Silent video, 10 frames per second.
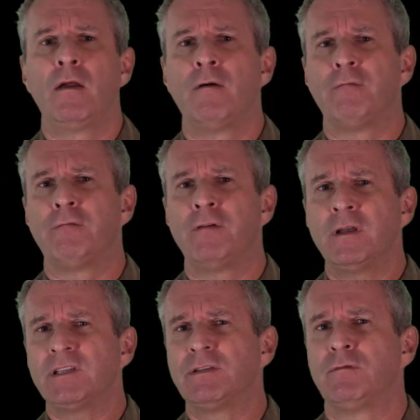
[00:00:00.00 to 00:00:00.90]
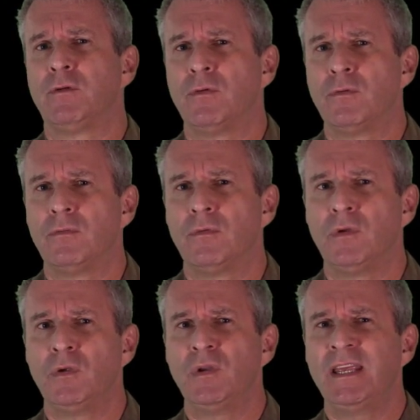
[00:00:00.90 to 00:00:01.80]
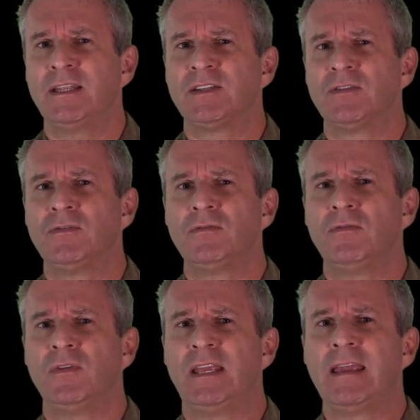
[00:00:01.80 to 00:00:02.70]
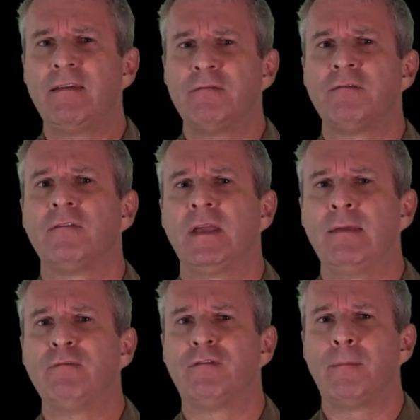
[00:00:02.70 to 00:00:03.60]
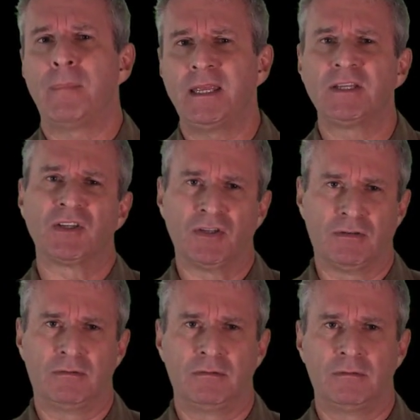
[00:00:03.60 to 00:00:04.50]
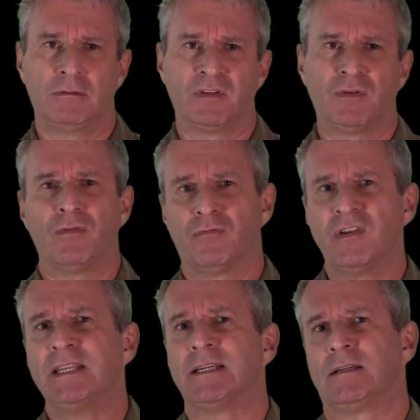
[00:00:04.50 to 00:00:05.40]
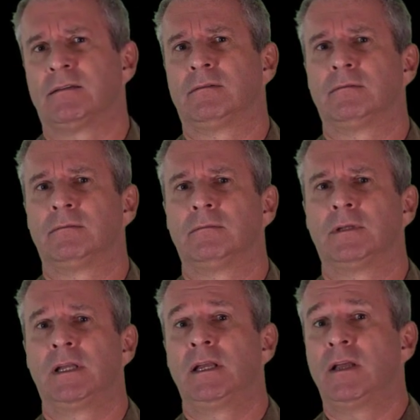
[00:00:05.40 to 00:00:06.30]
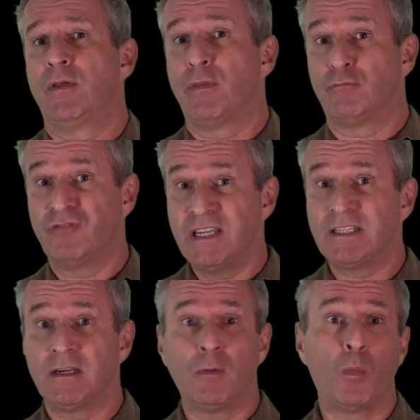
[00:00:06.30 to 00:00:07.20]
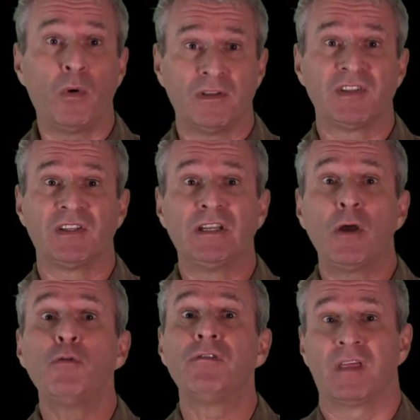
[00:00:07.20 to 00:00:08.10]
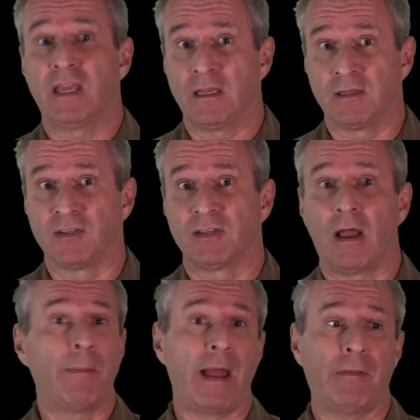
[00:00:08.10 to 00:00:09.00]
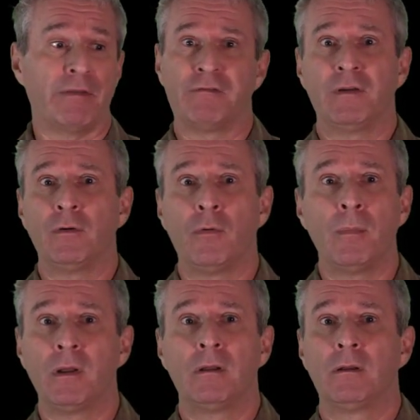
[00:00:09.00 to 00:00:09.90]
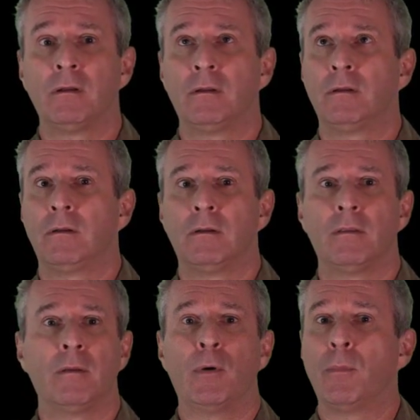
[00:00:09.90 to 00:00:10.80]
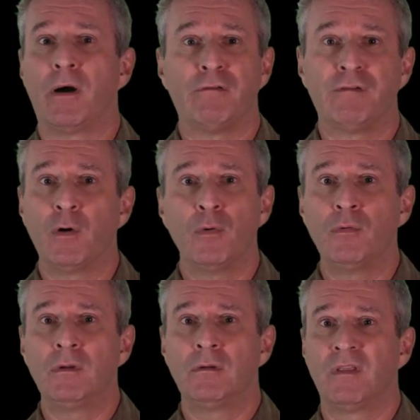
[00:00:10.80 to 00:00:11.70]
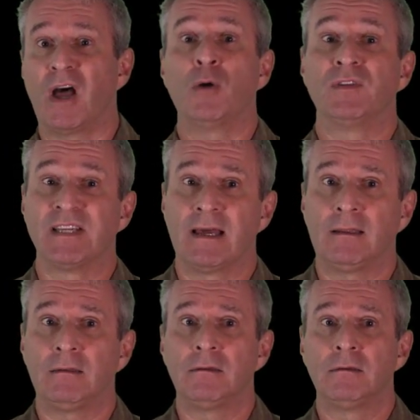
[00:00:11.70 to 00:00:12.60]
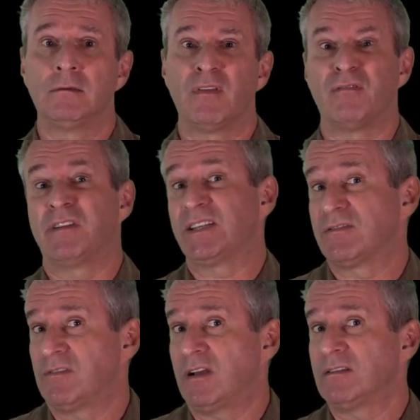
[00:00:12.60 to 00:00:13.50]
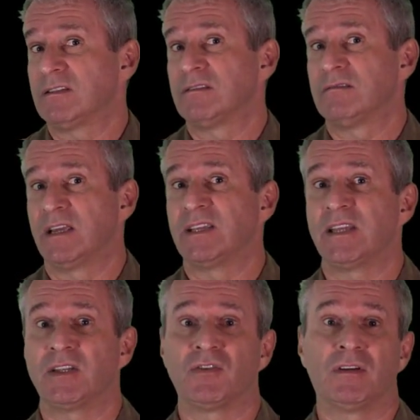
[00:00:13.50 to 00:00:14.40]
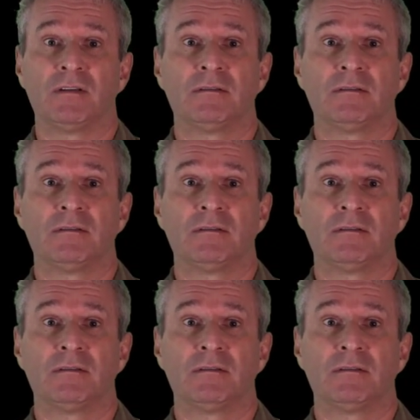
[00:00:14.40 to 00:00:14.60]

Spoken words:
First of all, you need to give information to the reader. The reader wants to know things about the film, the mobile phone, the hotel, the restaurant, etc.